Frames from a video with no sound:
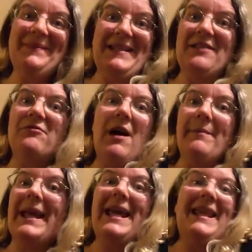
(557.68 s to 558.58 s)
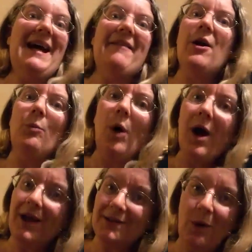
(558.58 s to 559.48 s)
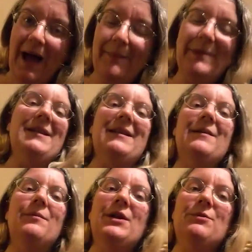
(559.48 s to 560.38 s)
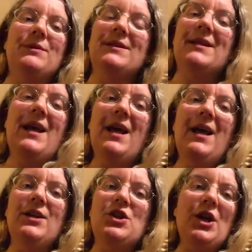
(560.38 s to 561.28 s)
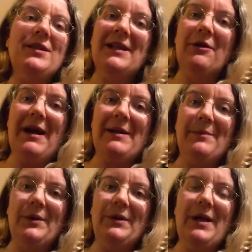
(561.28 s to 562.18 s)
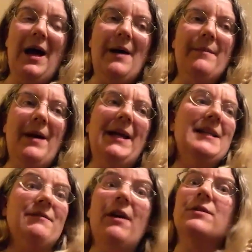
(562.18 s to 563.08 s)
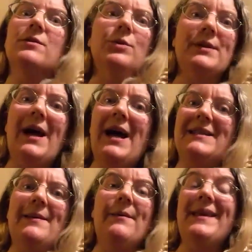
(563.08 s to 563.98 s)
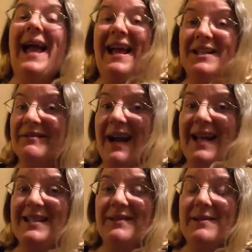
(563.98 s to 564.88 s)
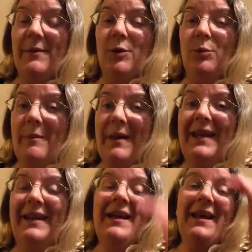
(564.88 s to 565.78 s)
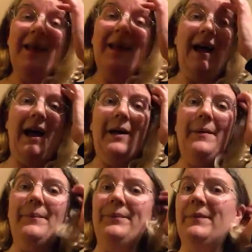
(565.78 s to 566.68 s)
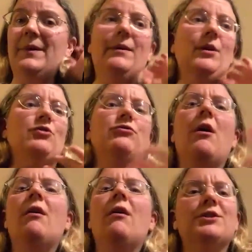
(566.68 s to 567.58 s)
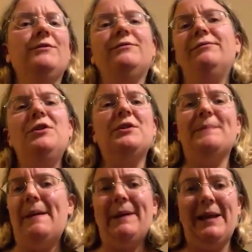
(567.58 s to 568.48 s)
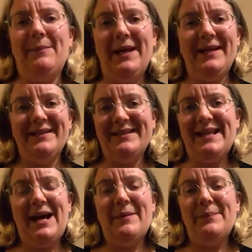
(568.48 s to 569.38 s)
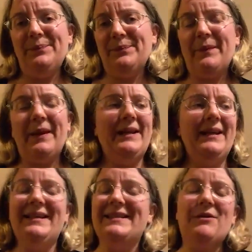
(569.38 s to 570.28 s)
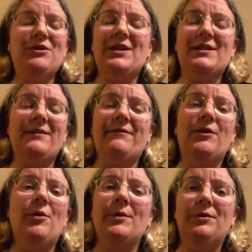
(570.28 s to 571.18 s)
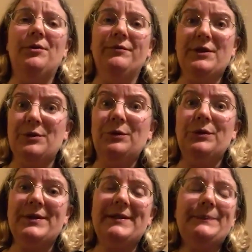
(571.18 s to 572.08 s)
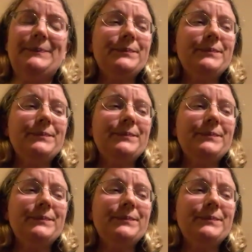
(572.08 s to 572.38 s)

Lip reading: describing in their own words what happened to them, which was just incredible. His files also had some of the x-rays of some of the women, a tranche of newspaper clippings. So just a phenomenal resource.